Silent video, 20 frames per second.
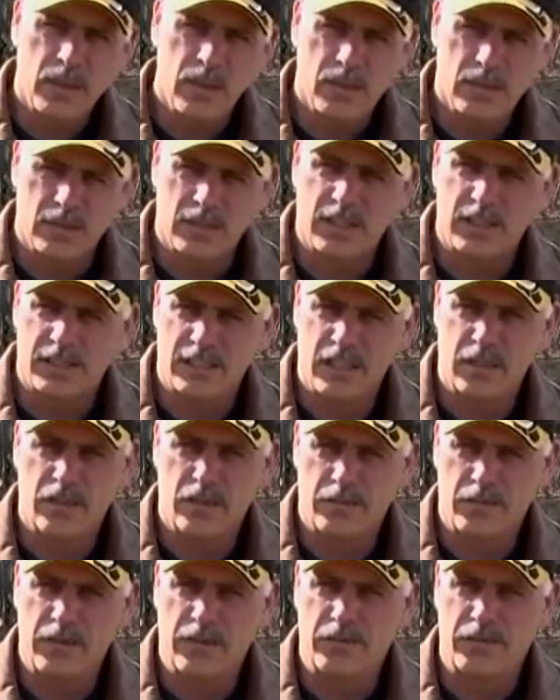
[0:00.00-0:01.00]
the
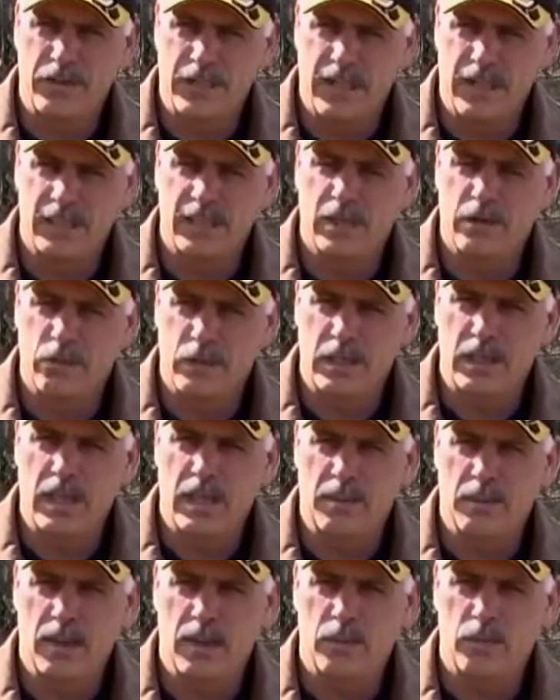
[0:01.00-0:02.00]
658 that we
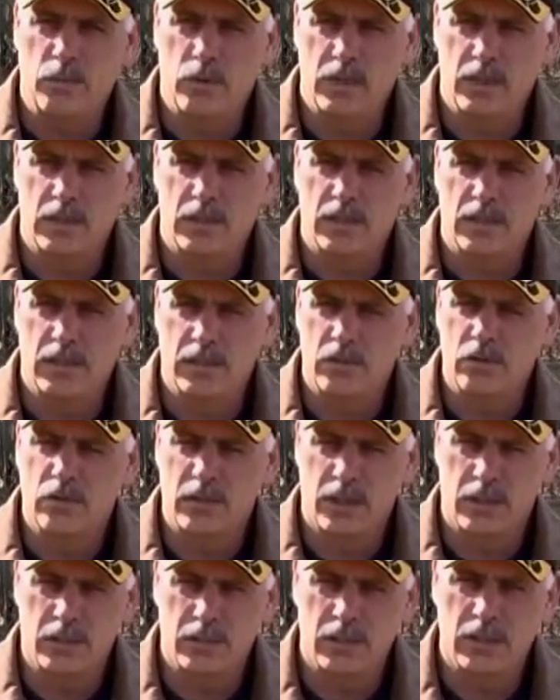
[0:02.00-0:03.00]
came up with in
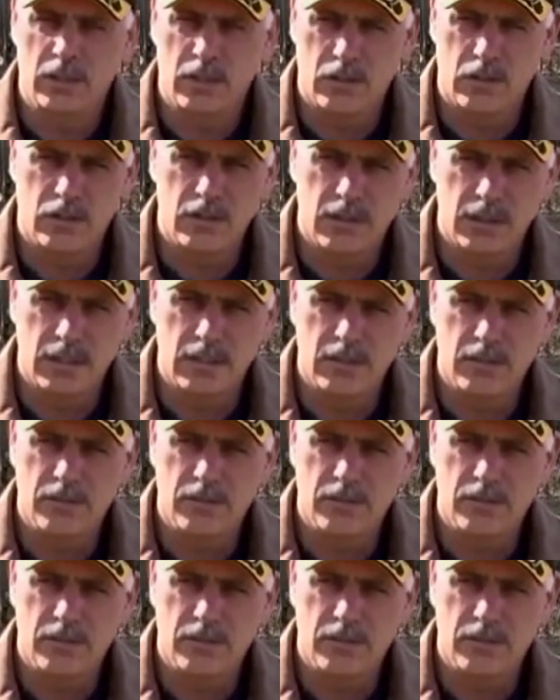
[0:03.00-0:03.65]
2013.